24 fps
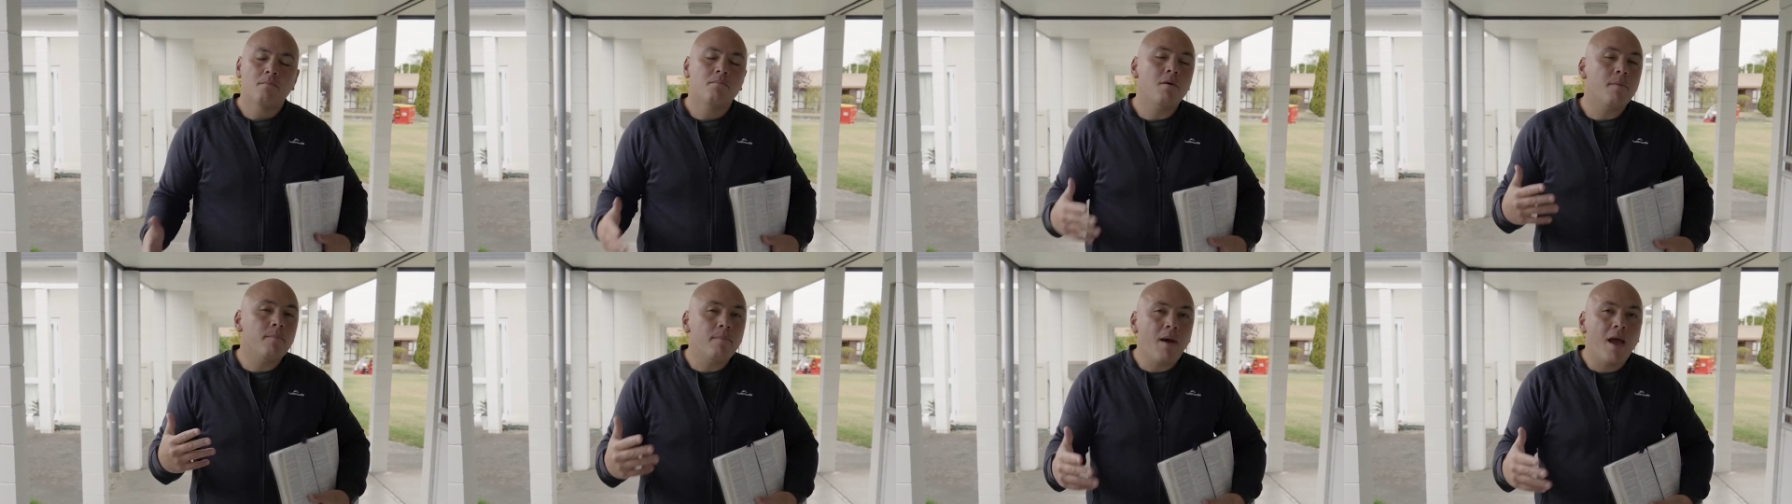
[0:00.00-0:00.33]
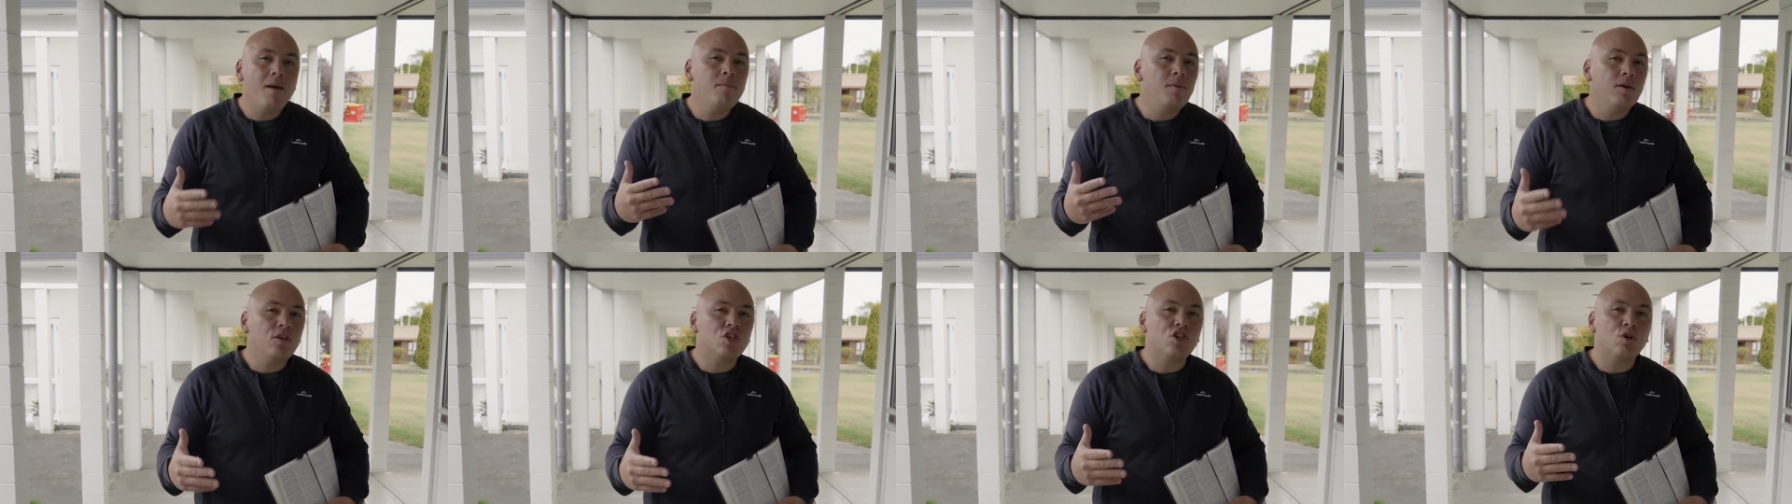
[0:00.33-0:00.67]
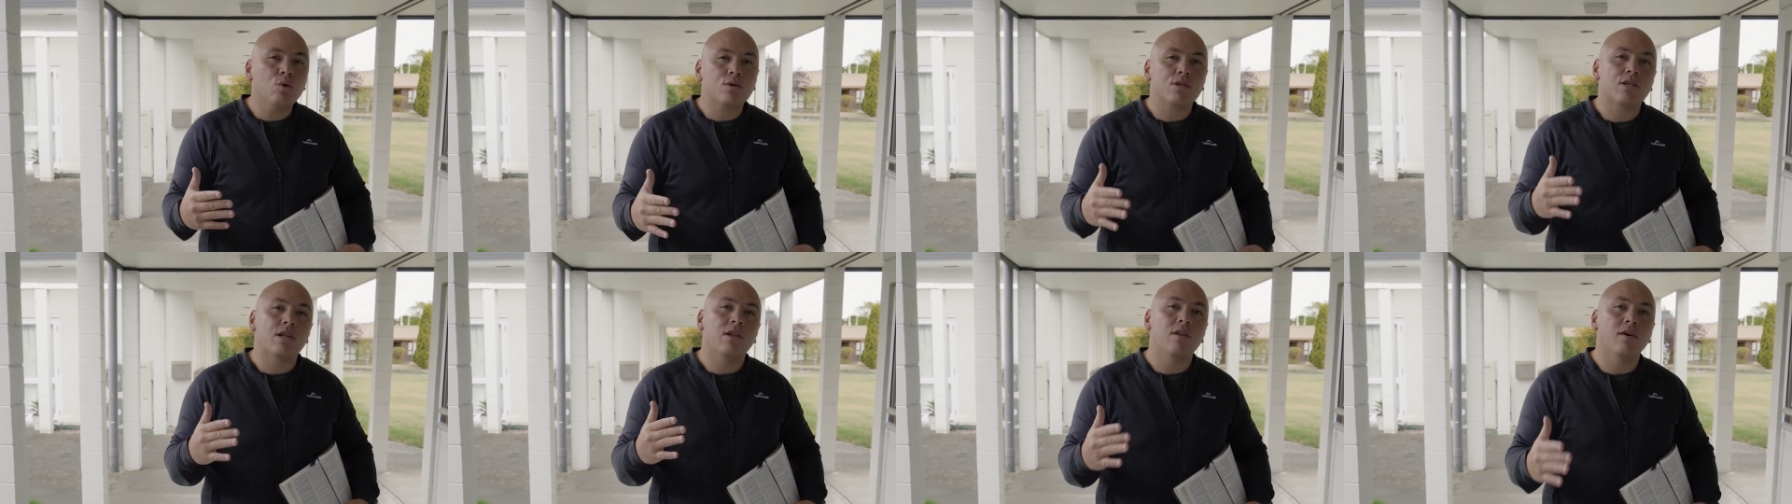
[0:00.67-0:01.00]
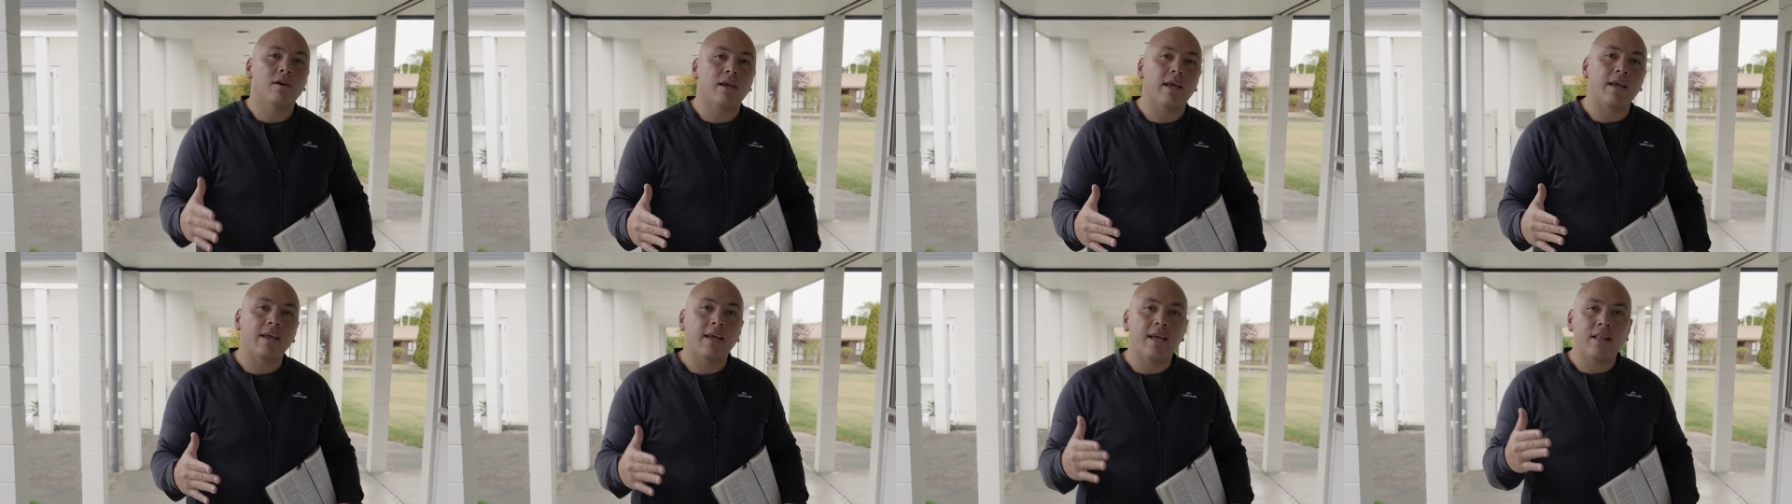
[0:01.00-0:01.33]
But maybe she was
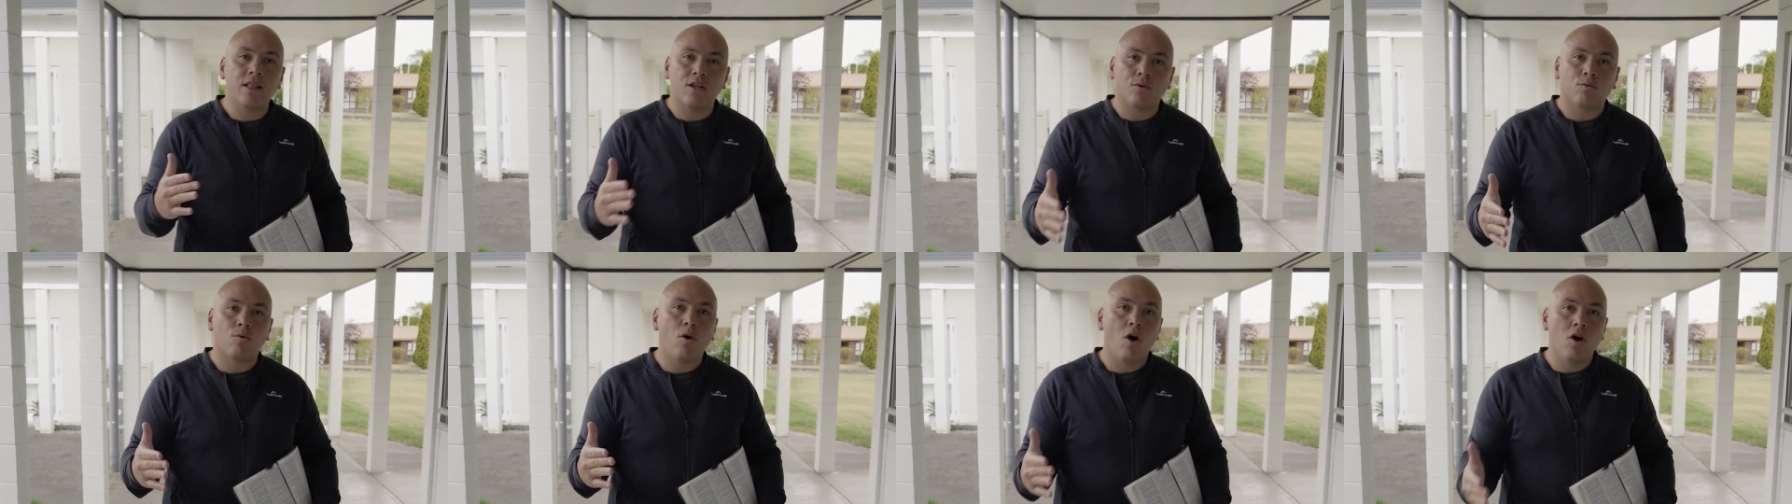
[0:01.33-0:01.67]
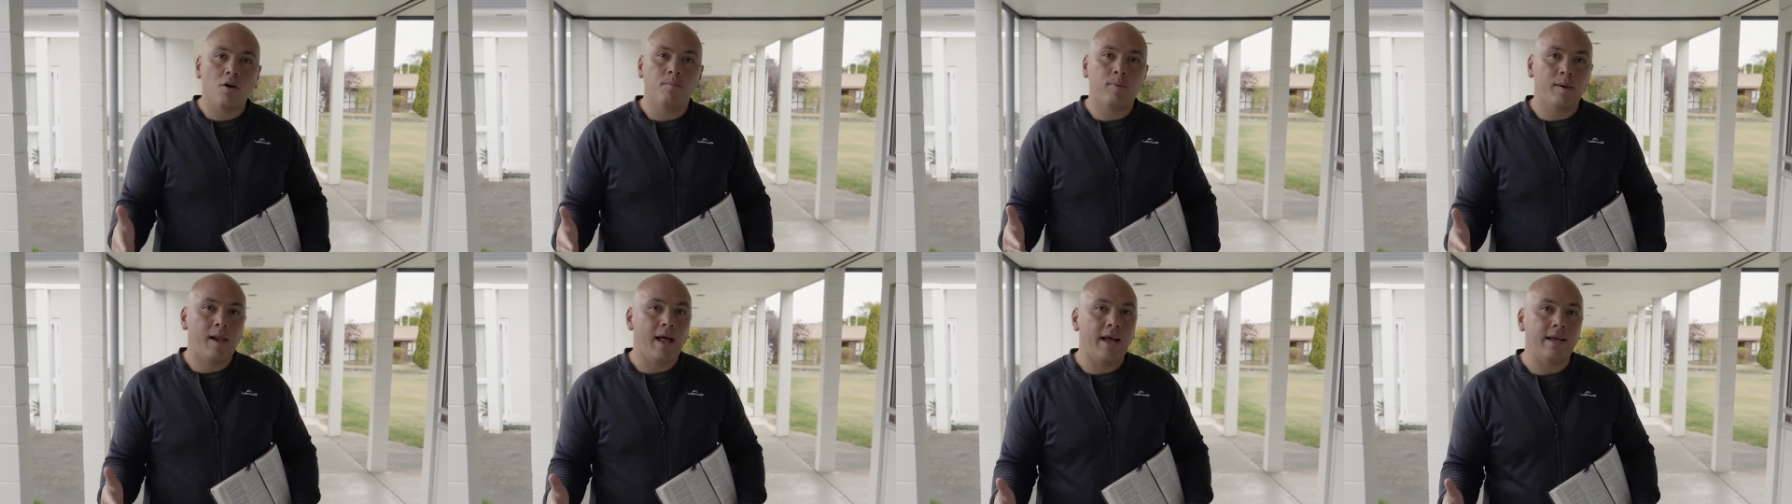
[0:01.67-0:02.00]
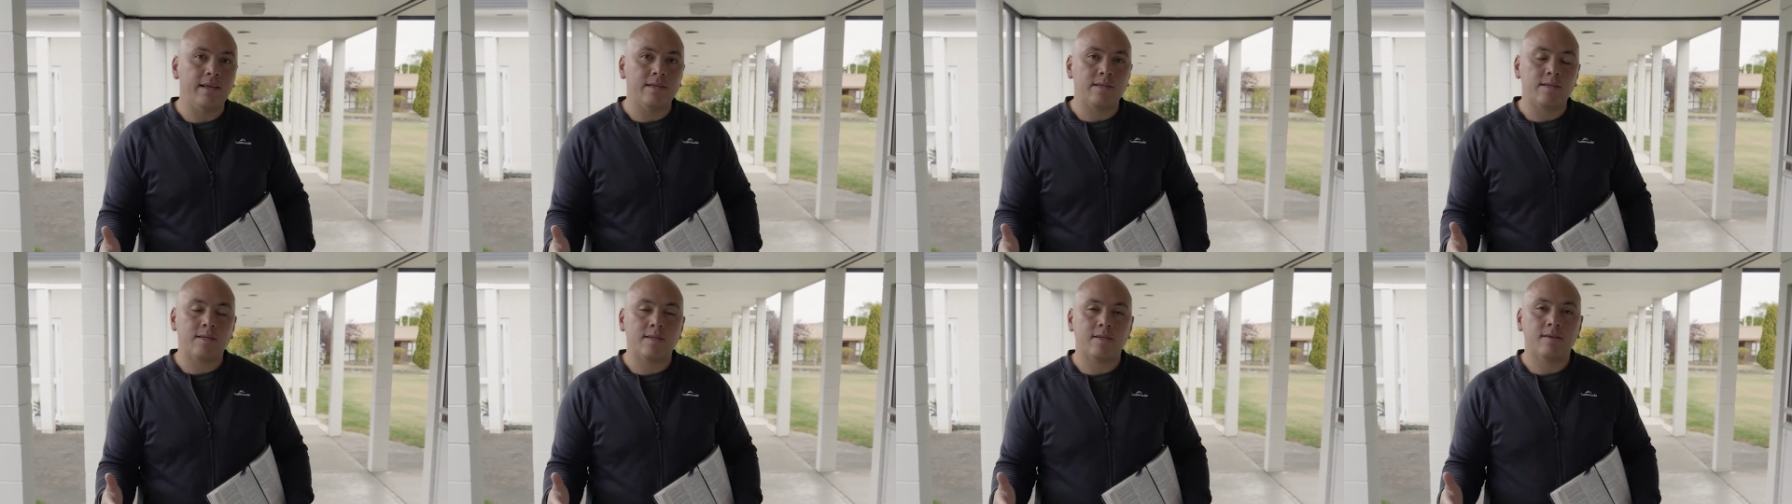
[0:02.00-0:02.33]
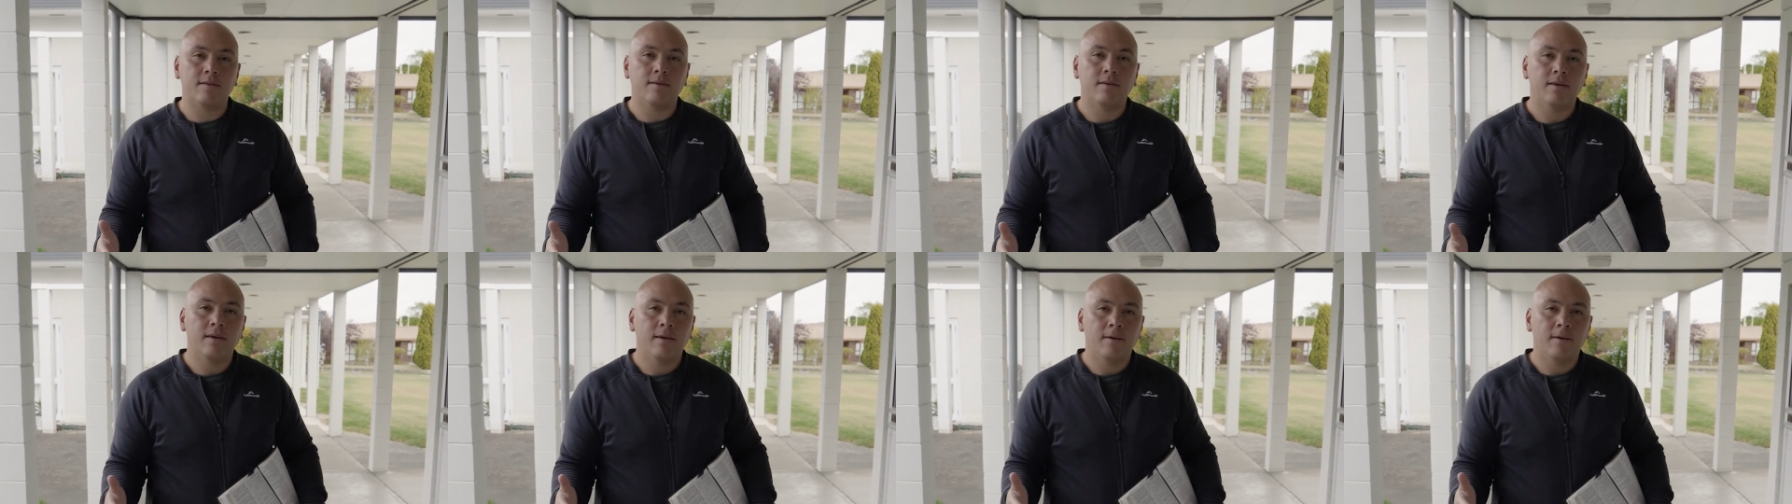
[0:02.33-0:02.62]
looking in the wrong place.